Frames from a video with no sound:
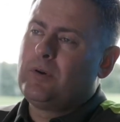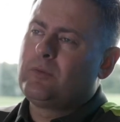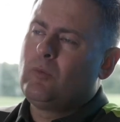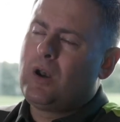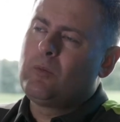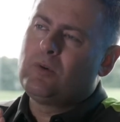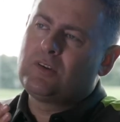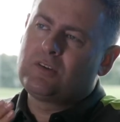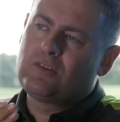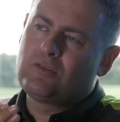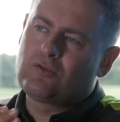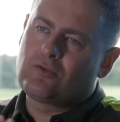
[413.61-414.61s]
But what I would
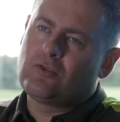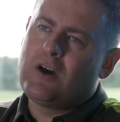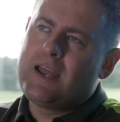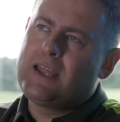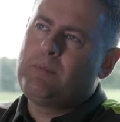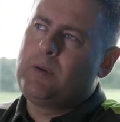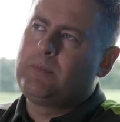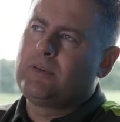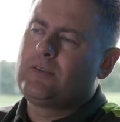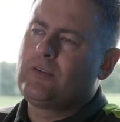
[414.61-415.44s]
try and get people to